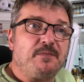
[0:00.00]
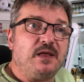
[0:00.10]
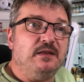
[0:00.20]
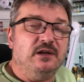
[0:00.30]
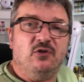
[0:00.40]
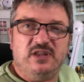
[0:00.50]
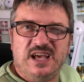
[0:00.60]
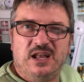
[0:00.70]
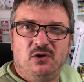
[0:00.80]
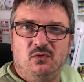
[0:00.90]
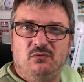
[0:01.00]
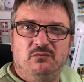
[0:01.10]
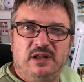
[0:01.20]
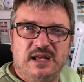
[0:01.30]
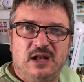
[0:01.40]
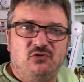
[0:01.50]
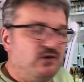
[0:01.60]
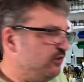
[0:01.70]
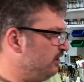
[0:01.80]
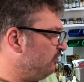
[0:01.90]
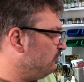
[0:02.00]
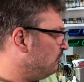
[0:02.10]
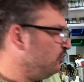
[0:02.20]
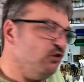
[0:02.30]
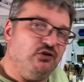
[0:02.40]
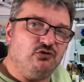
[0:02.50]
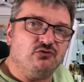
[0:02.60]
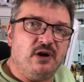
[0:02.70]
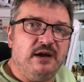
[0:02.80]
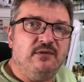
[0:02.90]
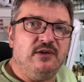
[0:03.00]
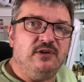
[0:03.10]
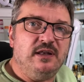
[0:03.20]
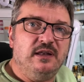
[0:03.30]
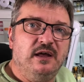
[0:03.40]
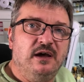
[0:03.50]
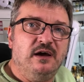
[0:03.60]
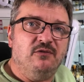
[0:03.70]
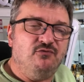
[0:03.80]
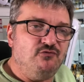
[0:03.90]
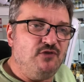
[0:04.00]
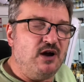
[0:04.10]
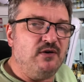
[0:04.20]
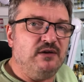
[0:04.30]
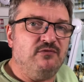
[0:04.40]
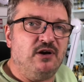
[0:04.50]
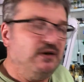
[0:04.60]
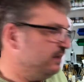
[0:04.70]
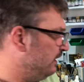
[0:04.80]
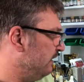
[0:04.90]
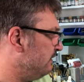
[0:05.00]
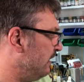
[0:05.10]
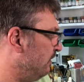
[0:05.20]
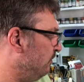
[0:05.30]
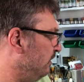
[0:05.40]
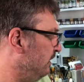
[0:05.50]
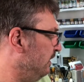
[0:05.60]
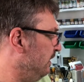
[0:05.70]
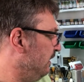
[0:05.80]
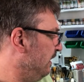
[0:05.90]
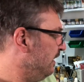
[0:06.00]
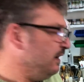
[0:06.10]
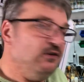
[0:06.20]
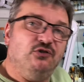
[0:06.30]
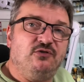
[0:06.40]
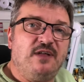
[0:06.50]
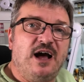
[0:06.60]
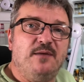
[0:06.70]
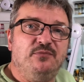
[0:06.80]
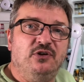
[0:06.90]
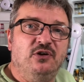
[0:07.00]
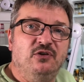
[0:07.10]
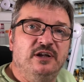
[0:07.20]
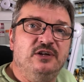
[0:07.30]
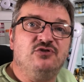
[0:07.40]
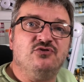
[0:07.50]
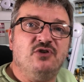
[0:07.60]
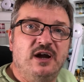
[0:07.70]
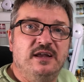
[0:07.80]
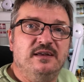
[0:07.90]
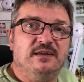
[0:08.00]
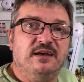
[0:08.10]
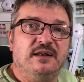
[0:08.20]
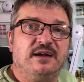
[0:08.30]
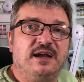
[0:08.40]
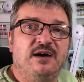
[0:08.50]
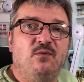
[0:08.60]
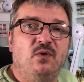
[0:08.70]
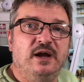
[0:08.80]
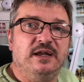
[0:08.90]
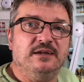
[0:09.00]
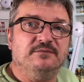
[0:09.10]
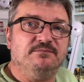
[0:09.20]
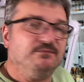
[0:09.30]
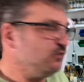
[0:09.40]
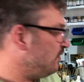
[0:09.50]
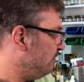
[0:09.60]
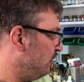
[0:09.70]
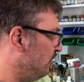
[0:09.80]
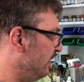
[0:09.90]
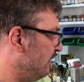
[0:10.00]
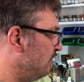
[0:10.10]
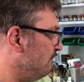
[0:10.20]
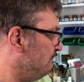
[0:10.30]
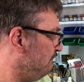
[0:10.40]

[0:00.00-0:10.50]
You know, the yellow resin. This has got a nice grey resin, very, very detailed, and it looks absolutely great. And I can't wait to have a go at that one.